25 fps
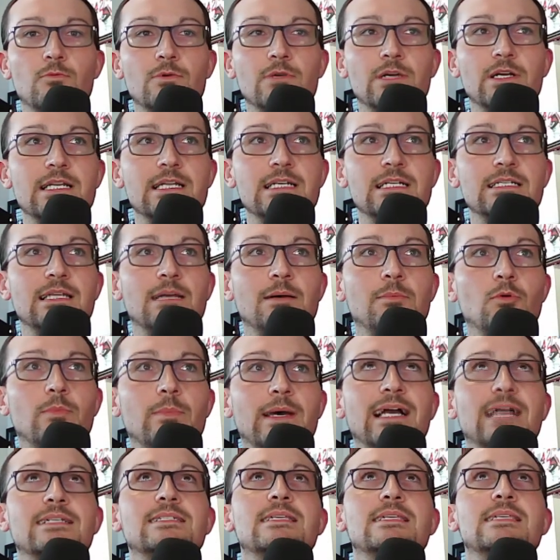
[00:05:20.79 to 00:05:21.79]
We're going to double
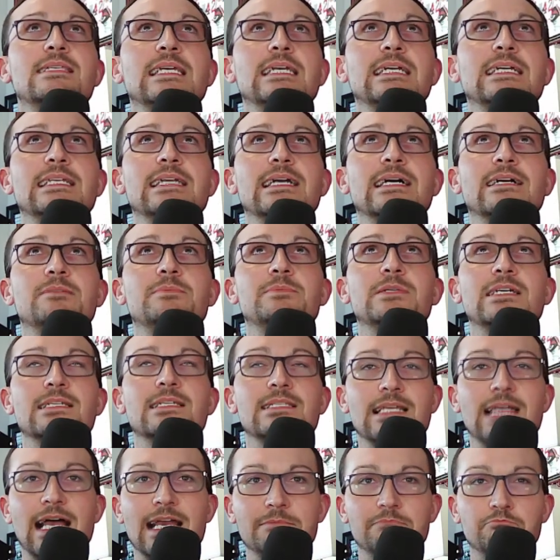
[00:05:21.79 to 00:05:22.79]
back to Sick Nick,
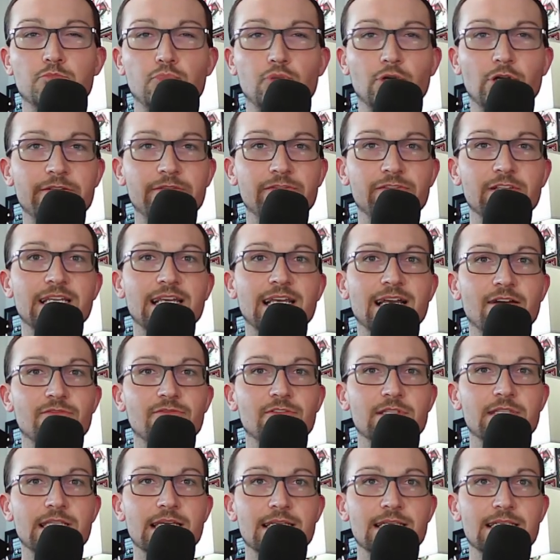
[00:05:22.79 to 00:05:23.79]
because I briefly
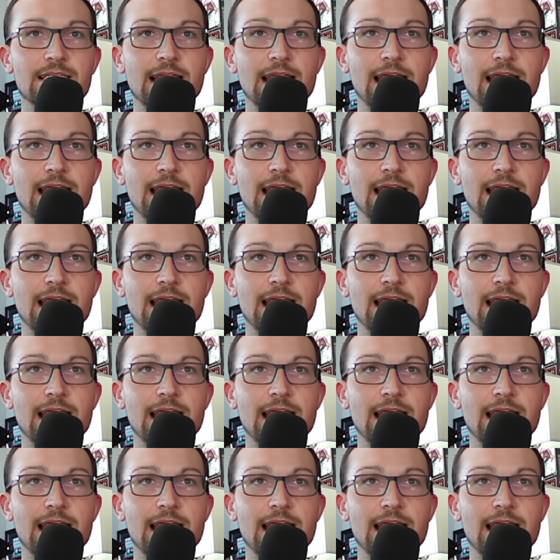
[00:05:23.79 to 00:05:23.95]
covered this,